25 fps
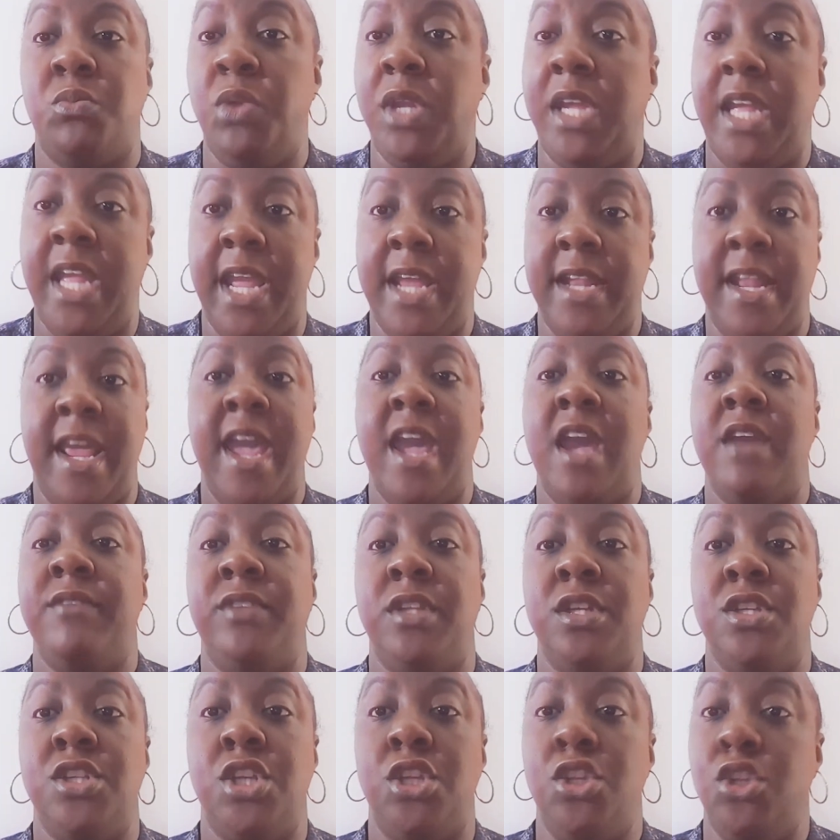We can't
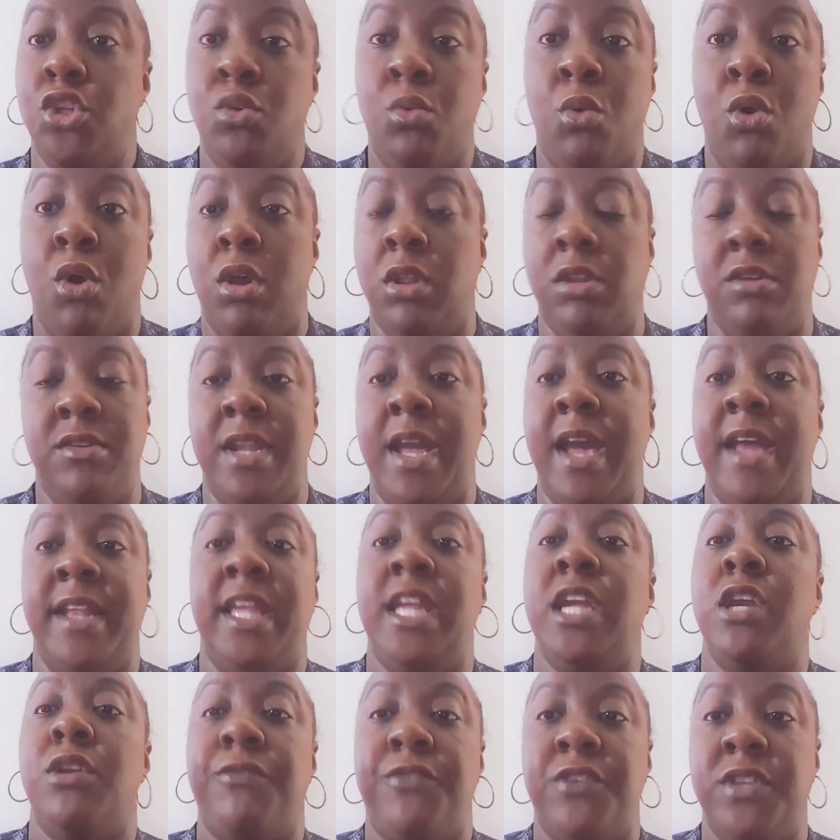have this. You all are not
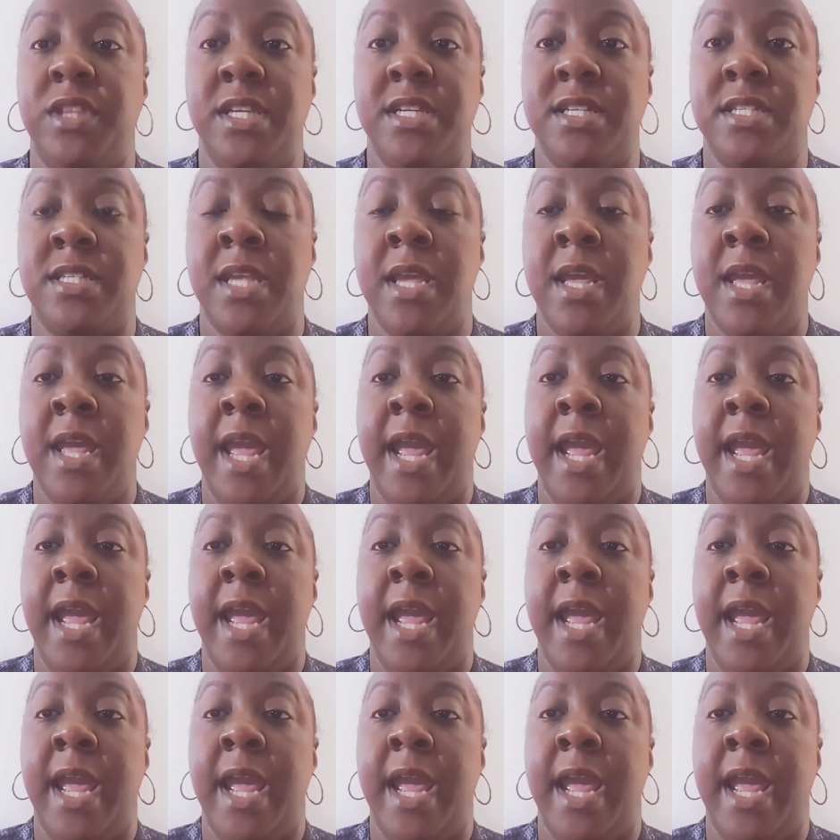here for this.